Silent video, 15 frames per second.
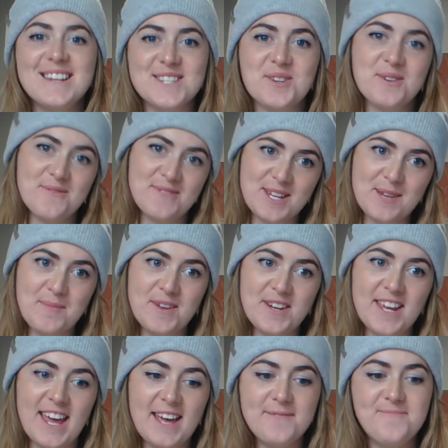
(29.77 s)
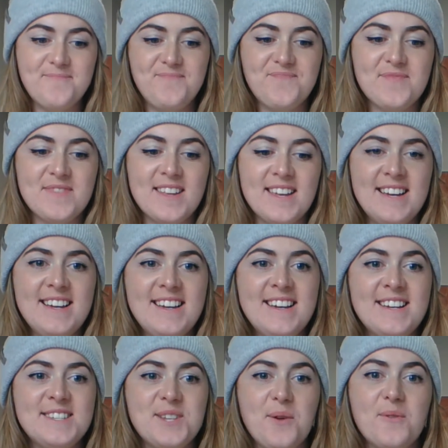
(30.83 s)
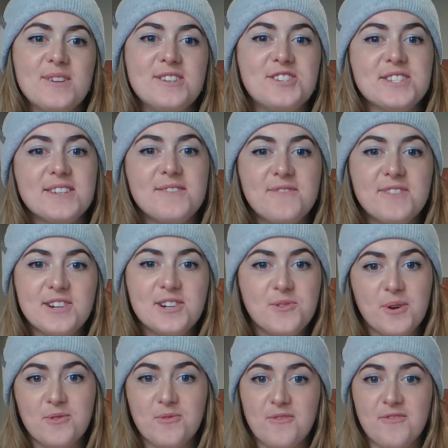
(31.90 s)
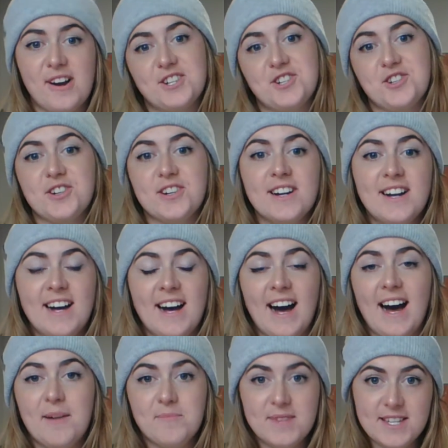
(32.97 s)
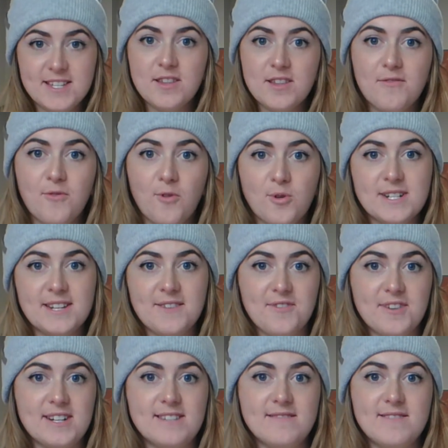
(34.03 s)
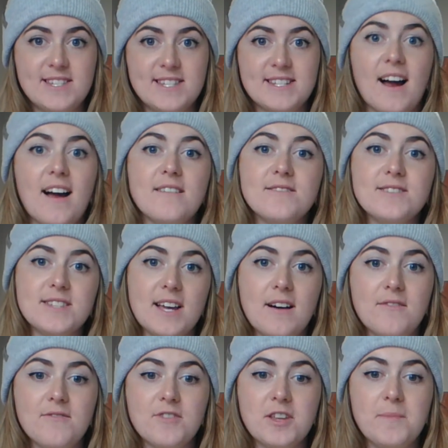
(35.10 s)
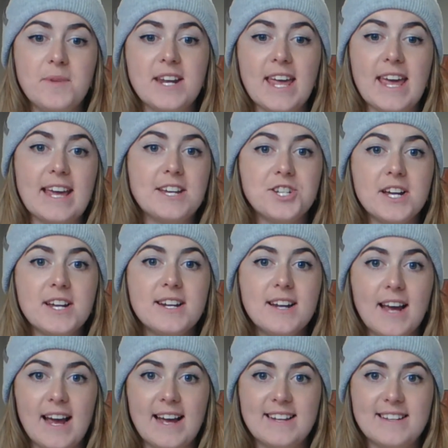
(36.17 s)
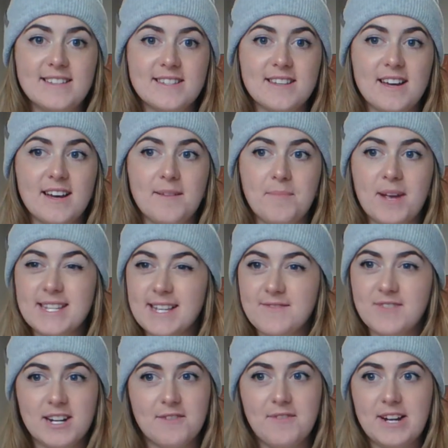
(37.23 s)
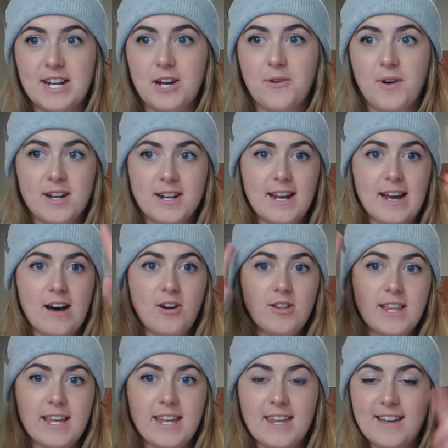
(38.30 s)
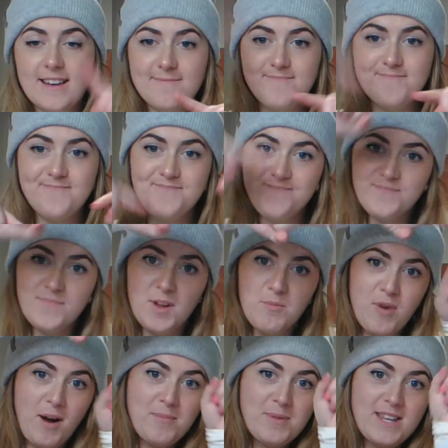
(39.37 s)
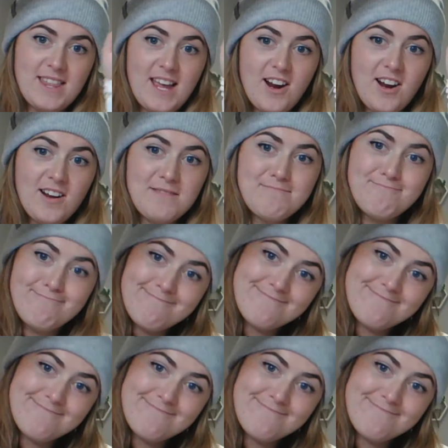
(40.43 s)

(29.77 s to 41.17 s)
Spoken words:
assertively communicate. So just a very quick refresher, these are the 4 different styles of communication, and because I've done a video on it, I'll link it probably there.